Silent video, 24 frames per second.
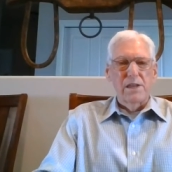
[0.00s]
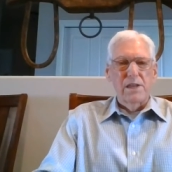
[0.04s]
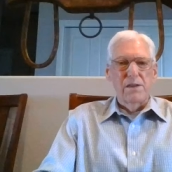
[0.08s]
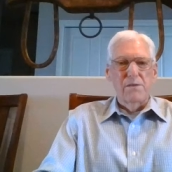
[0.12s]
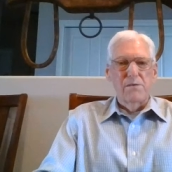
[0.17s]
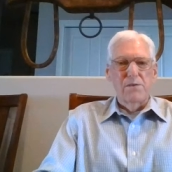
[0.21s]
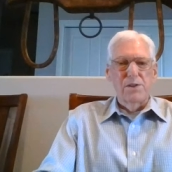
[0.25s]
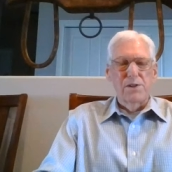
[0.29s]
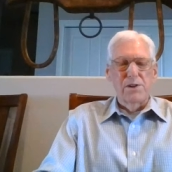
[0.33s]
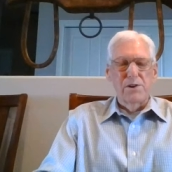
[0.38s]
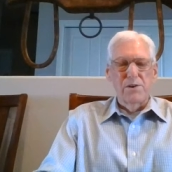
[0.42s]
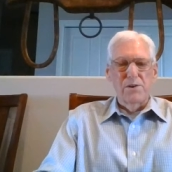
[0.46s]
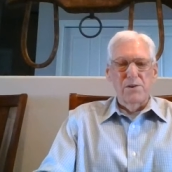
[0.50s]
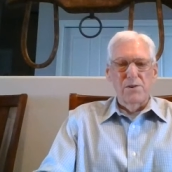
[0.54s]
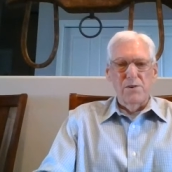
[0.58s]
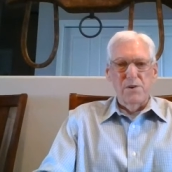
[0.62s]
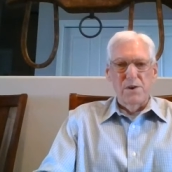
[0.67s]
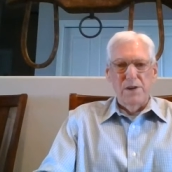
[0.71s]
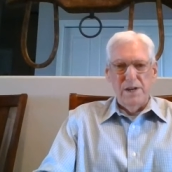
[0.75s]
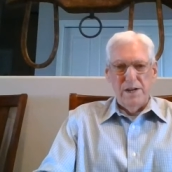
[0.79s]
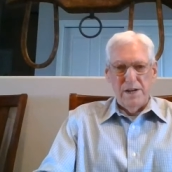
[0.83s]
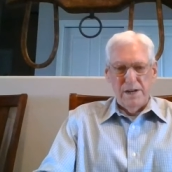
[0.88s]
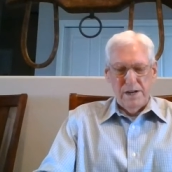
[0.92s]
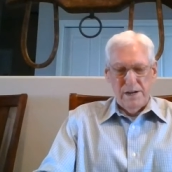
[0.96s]
give us
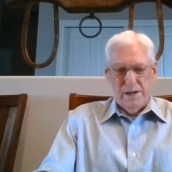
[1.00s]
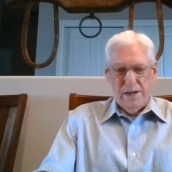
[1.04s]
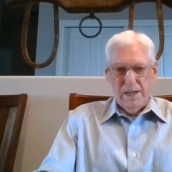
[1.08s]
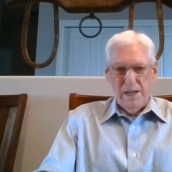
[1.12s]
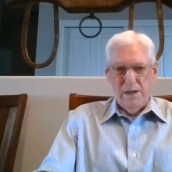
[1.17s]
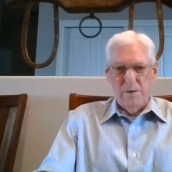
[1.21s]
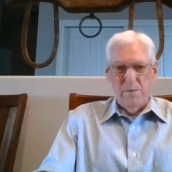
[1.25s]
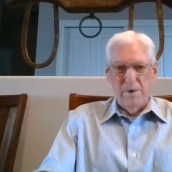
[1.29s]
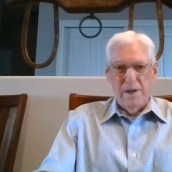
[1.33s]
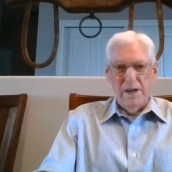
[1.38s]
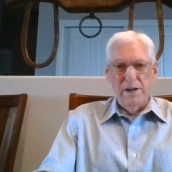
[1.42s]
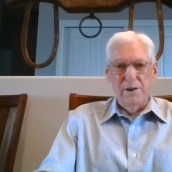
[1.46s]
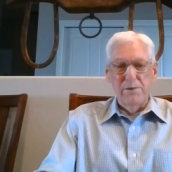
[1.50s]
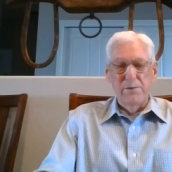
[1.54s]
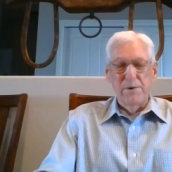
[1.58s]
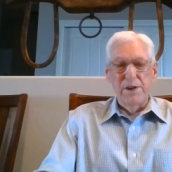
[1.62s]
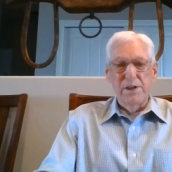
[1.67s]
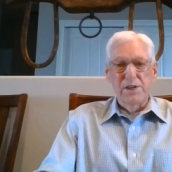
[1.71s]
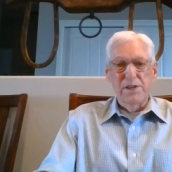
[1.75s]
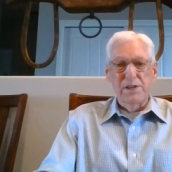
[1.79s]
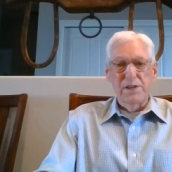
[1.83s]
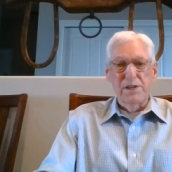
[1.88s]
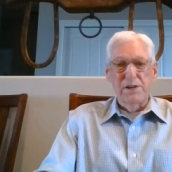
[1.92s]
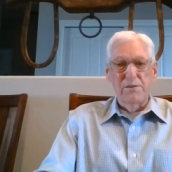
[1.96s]
your name,
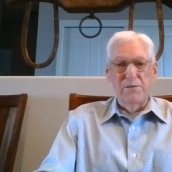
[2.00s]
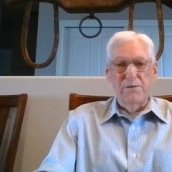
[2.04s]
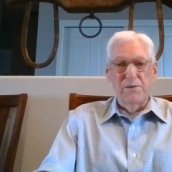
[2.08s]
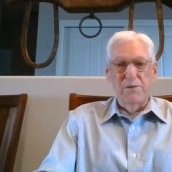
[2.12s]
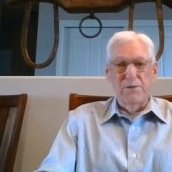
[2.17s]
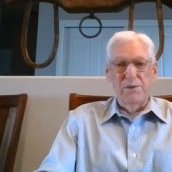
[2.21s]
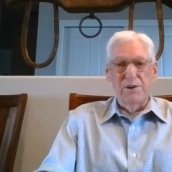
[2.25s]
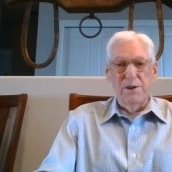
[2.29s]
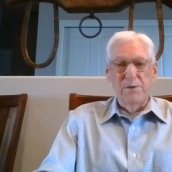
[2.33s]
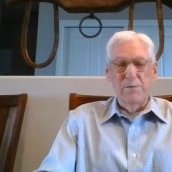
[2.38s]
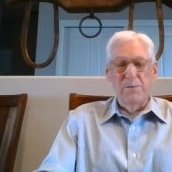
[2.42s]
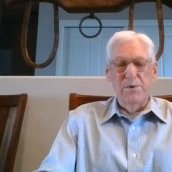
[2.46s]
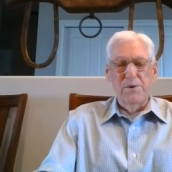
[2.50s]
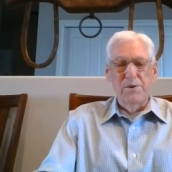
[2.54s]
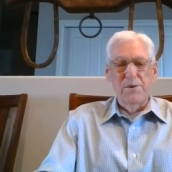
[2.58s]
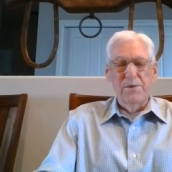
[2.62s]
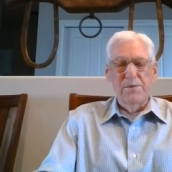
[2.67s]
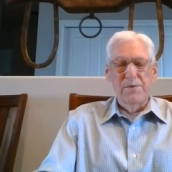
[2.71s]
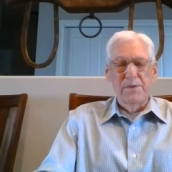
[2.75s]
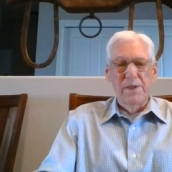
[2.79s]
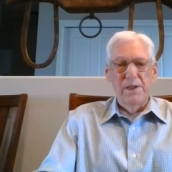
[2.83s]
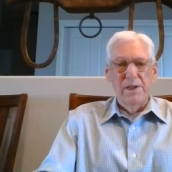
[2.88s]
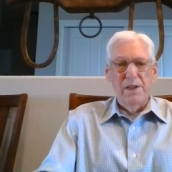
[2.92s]
address, and phone number.